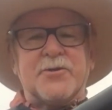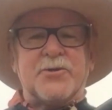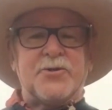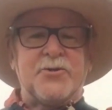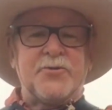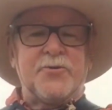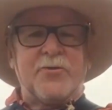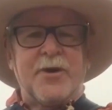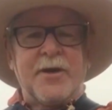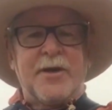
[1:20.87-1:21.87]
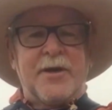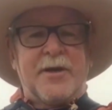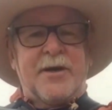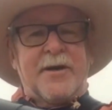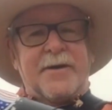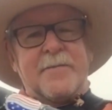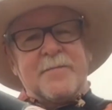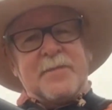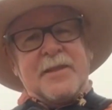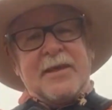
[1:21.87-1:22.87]
to
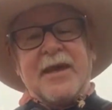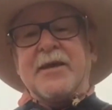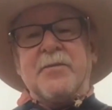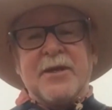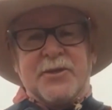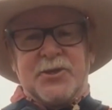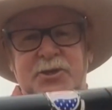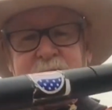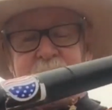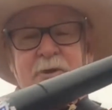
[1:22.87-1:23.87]
Crane Beach,